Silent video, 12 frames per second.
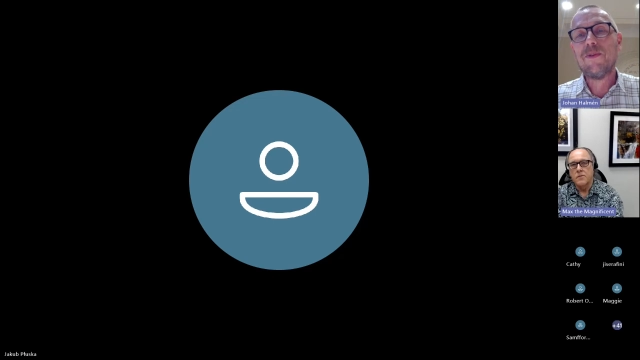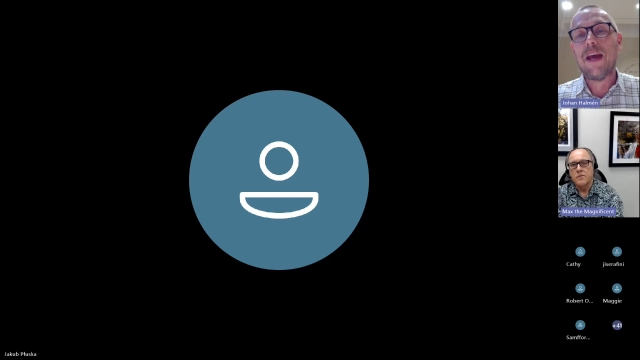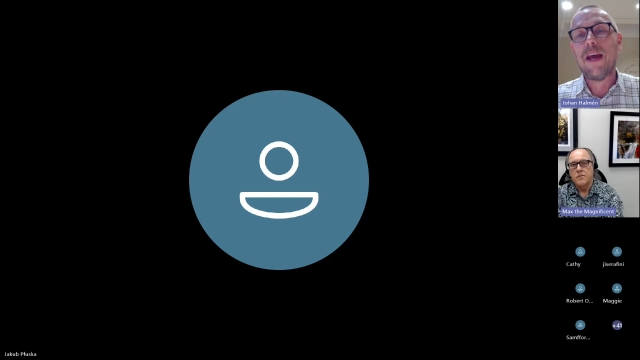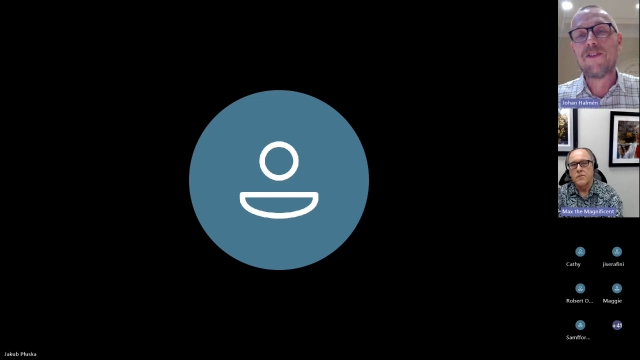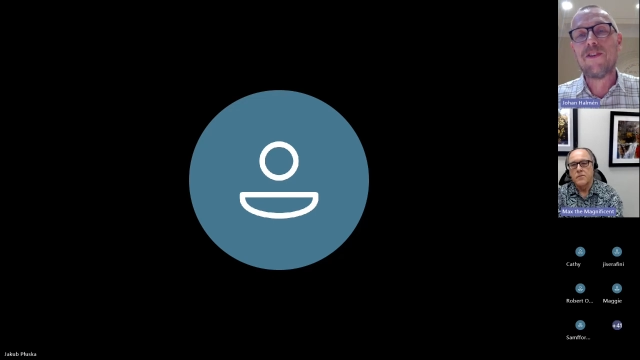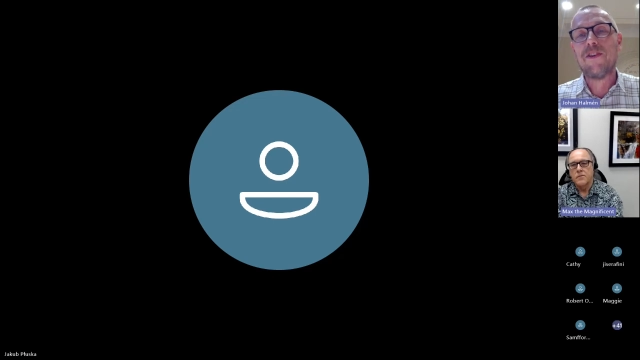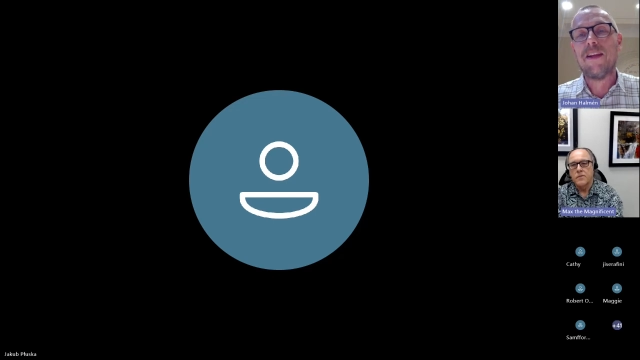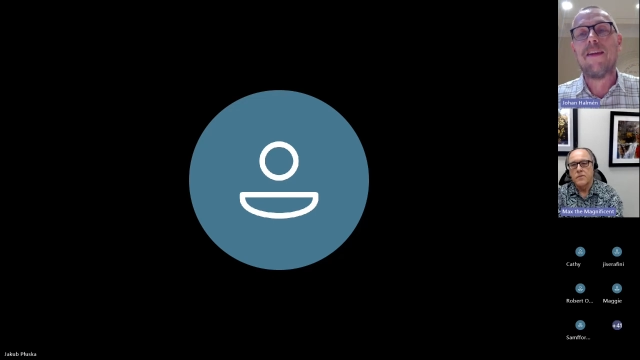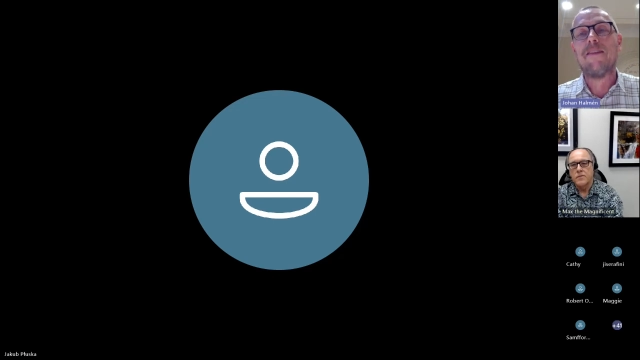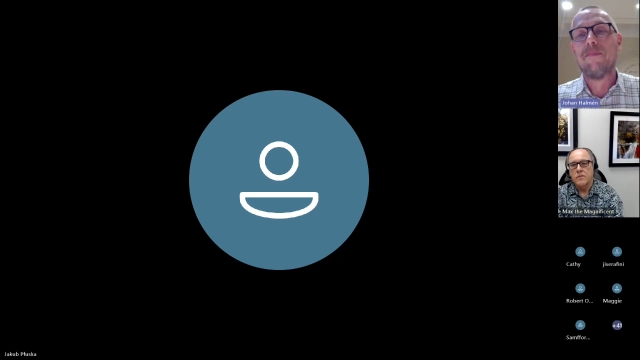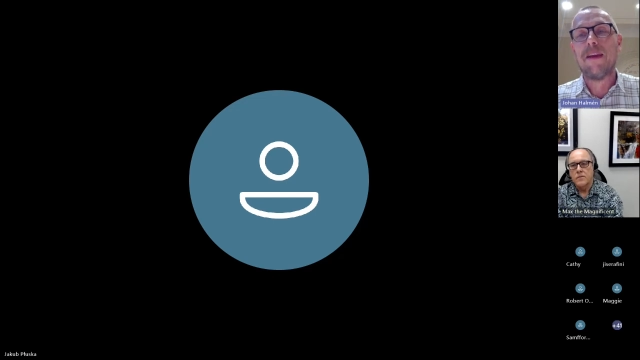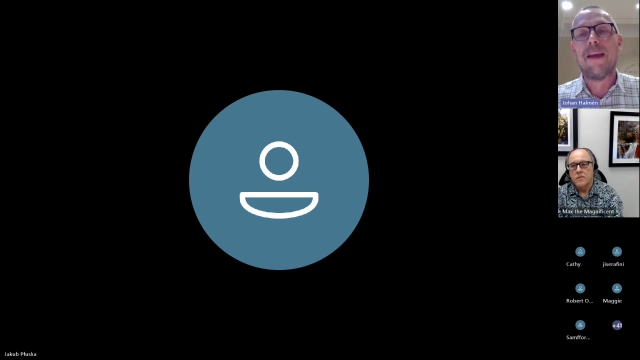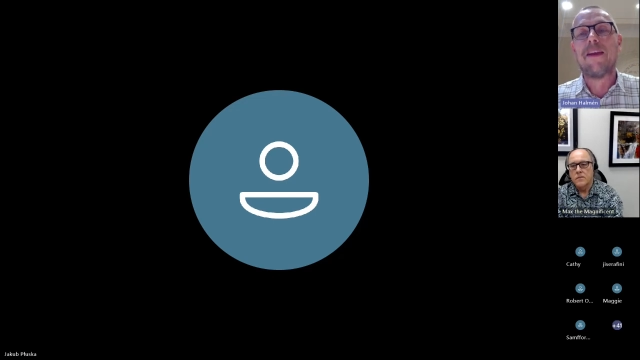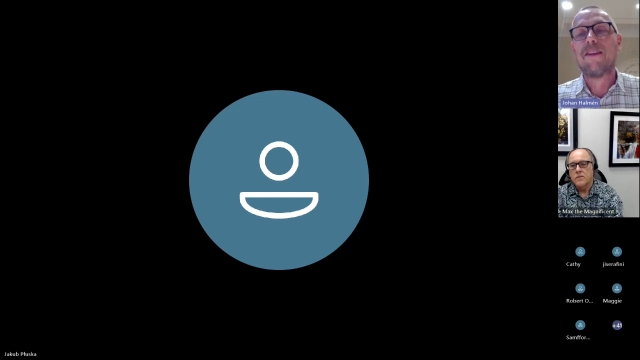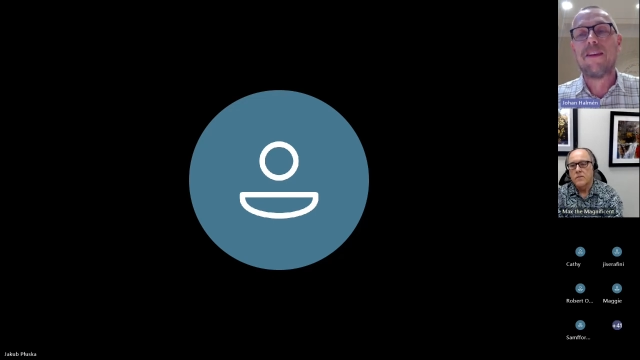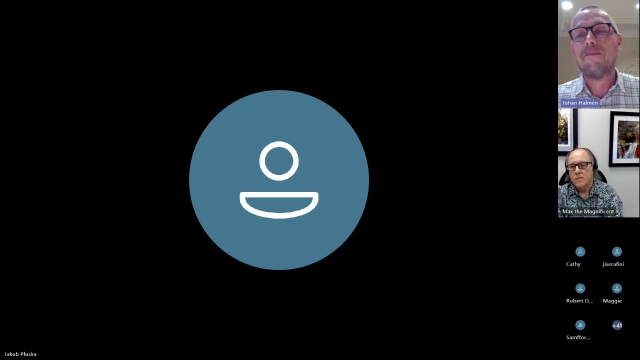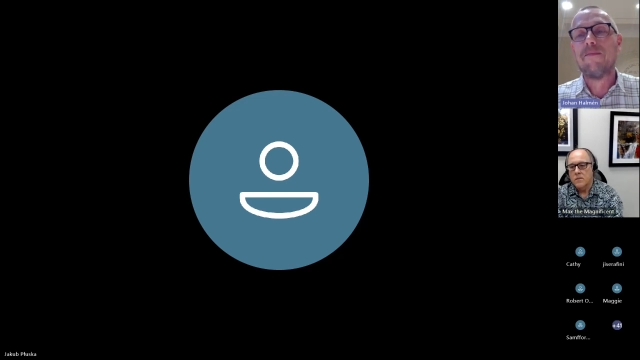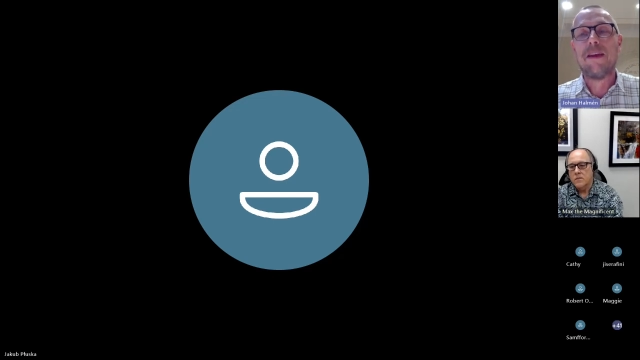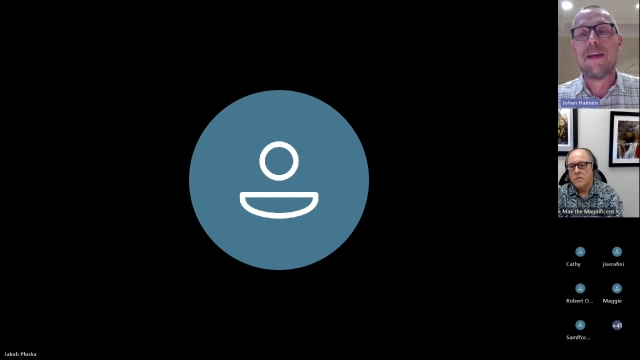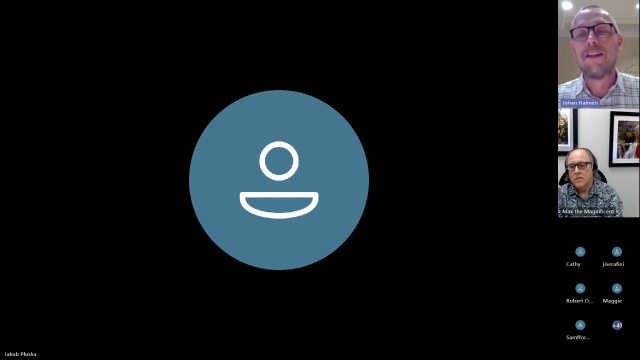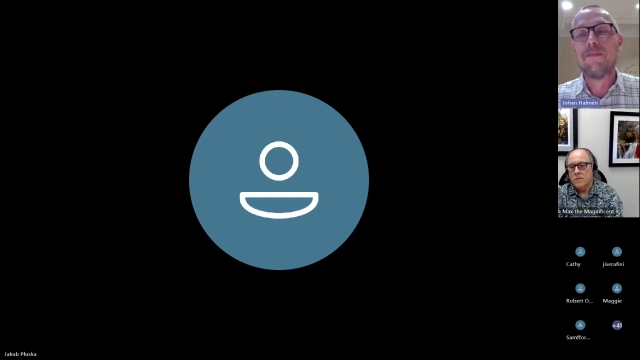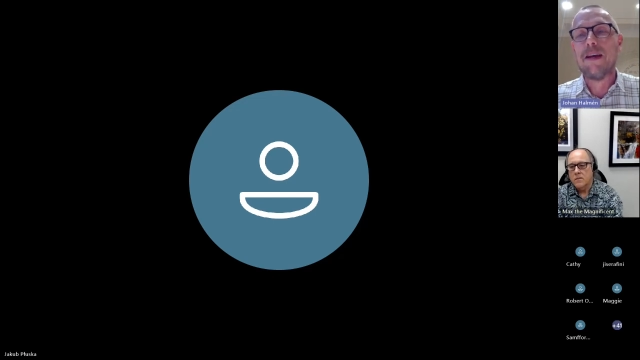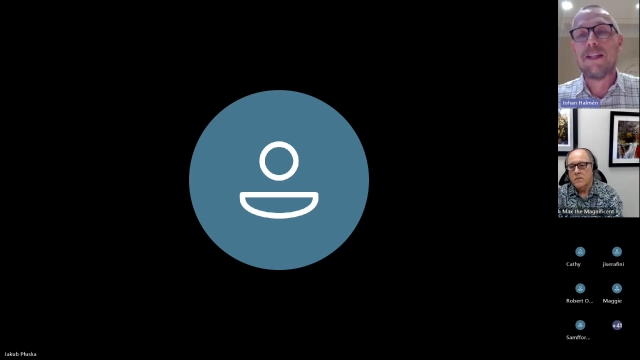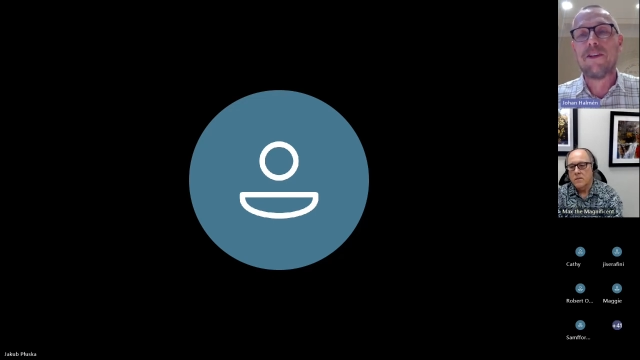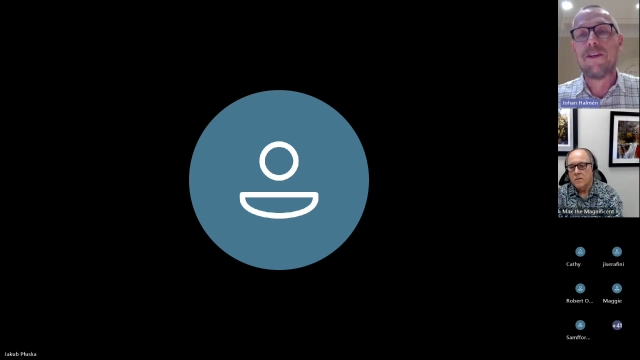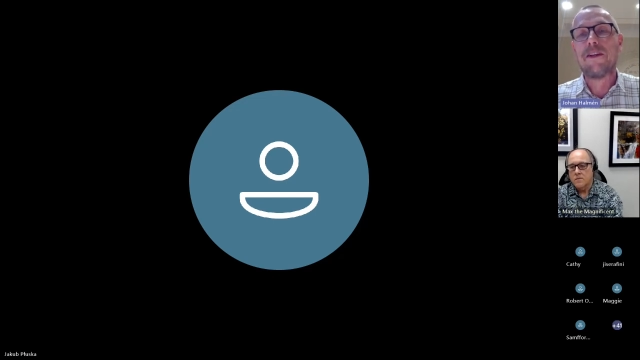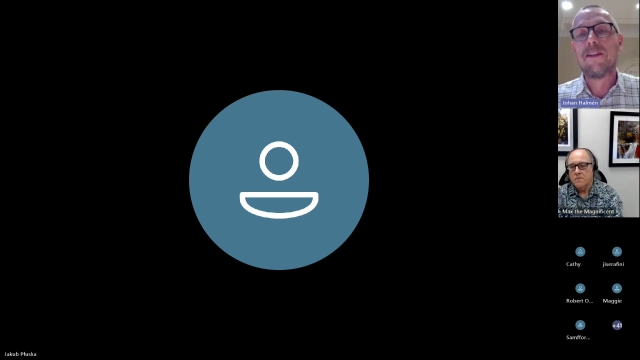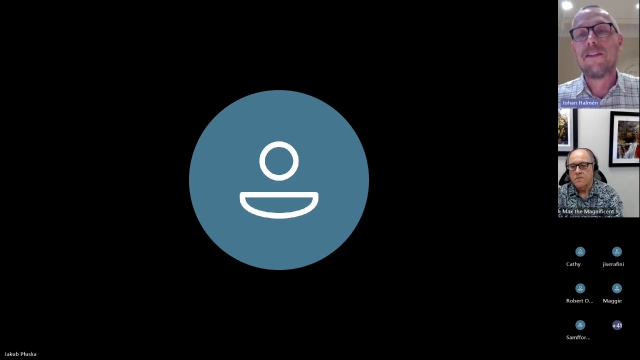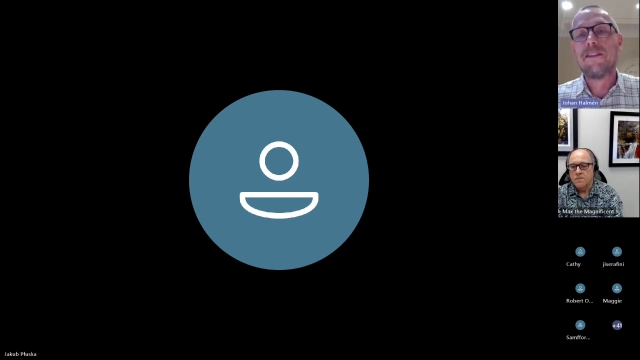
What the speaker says: to actually make it matter.